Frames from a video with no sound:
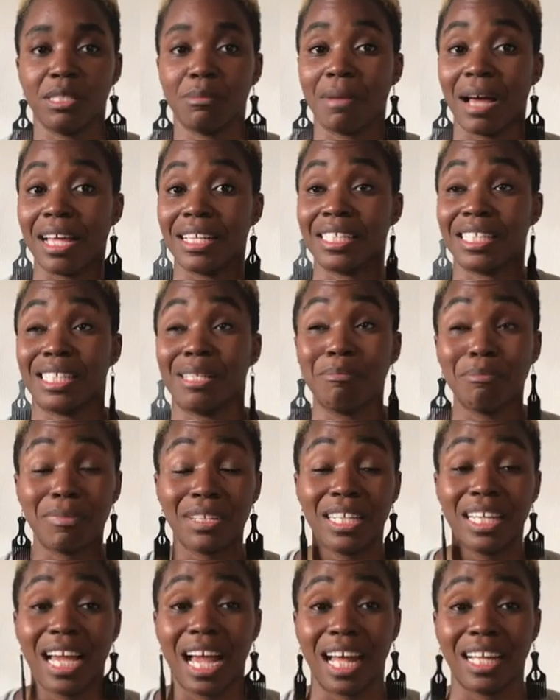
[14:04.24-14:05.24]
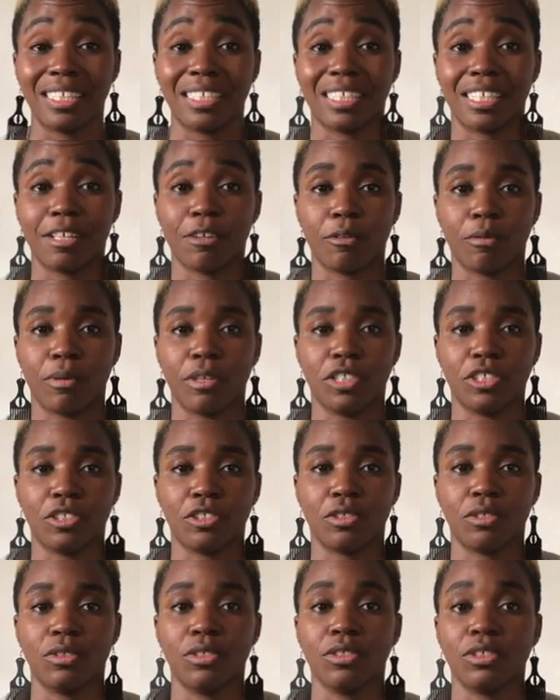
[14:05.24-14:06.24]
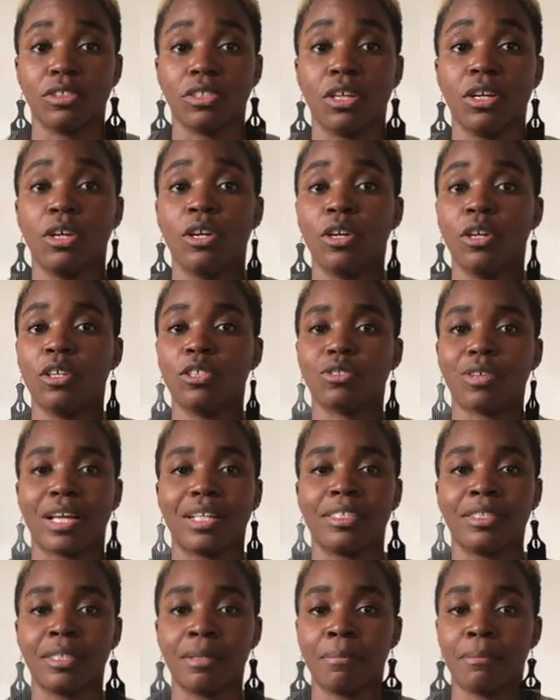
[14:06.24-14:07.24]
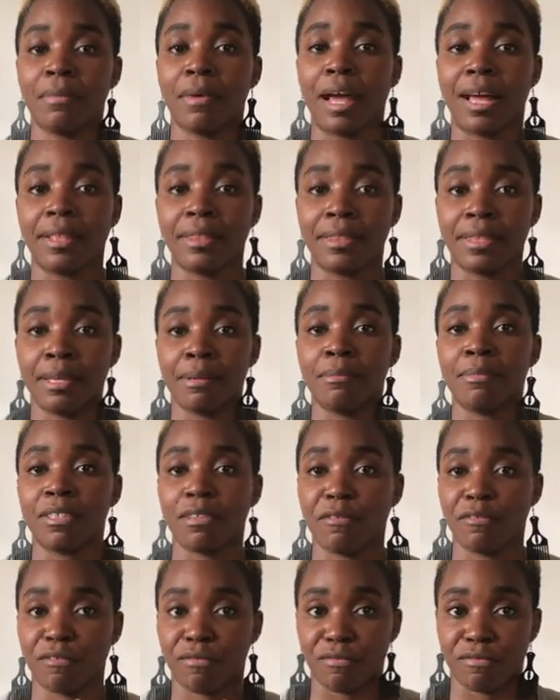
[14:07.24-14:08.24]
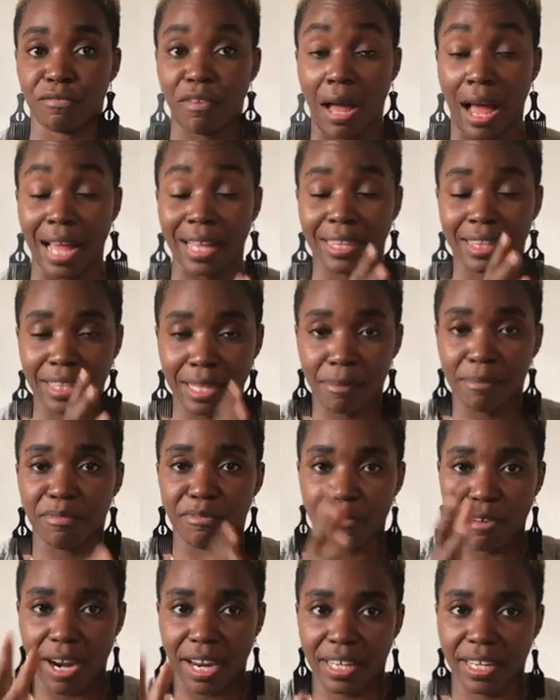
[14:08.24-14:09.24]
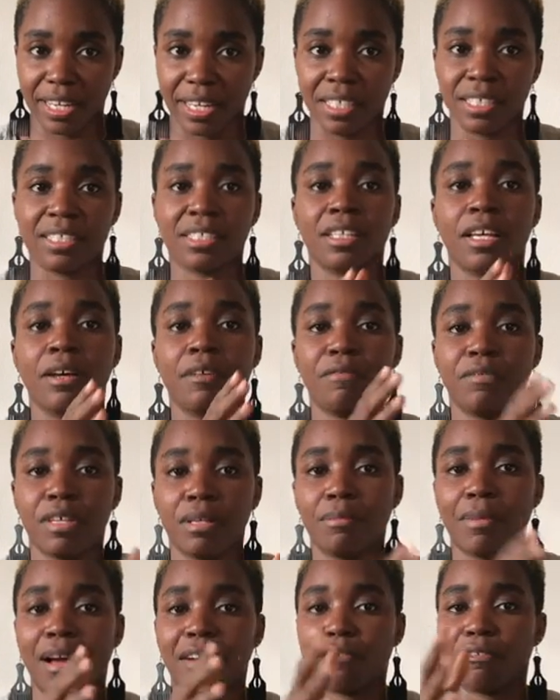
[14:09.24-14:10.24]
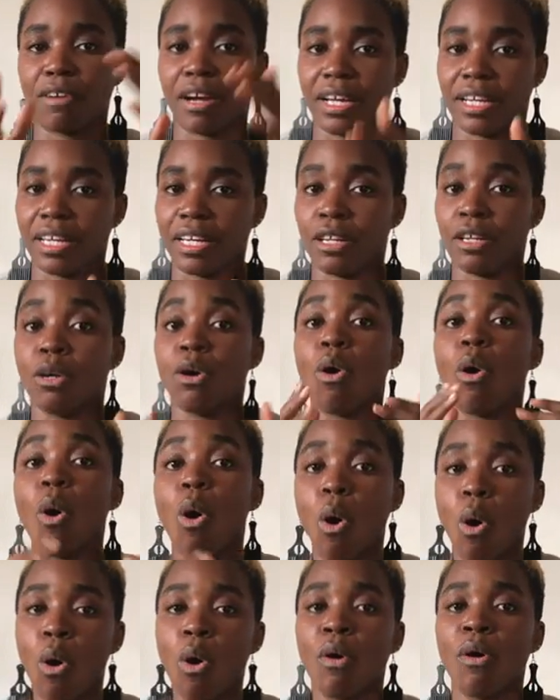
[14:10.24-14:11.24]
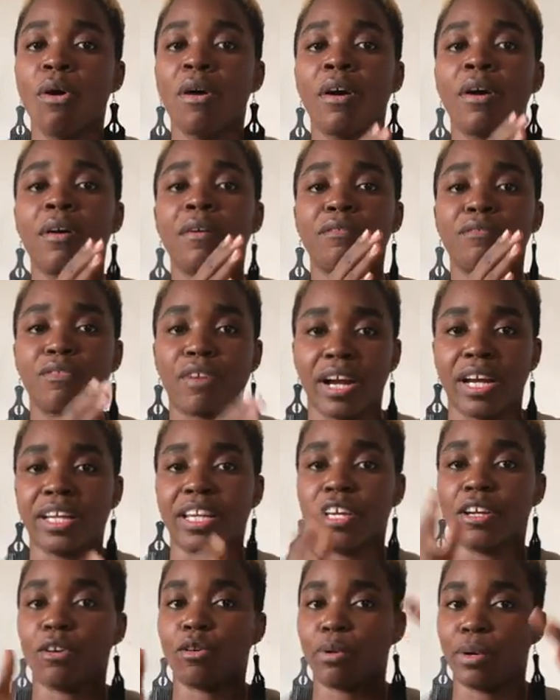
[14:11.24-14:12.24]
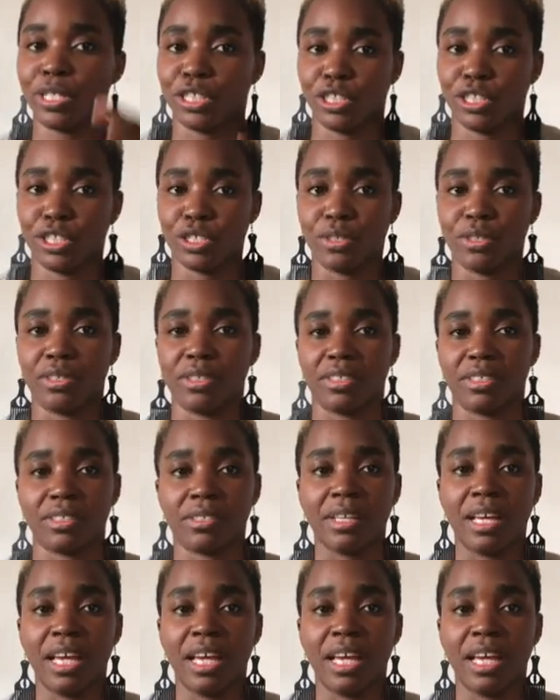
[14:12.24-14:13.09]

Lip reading: is by simply asking questions. So I theme Fridays Feedback Friday or Friday questions.